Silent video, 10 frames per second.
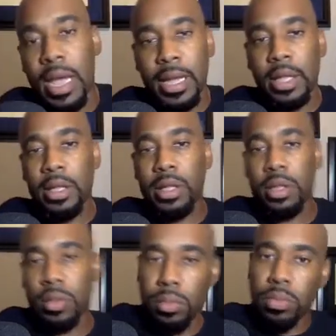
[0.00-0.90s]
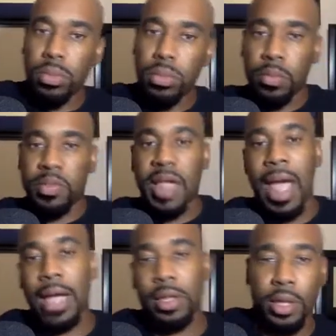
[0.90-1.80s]
as
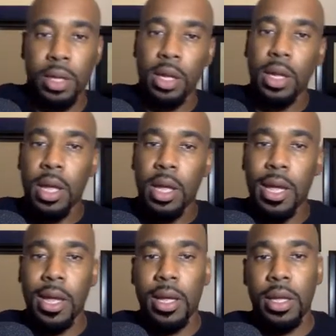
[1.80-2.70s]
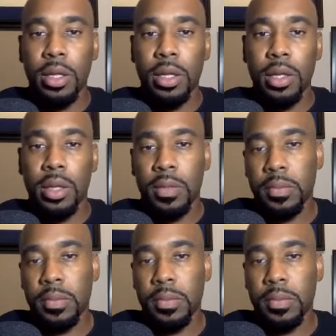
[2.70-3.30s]
taxing as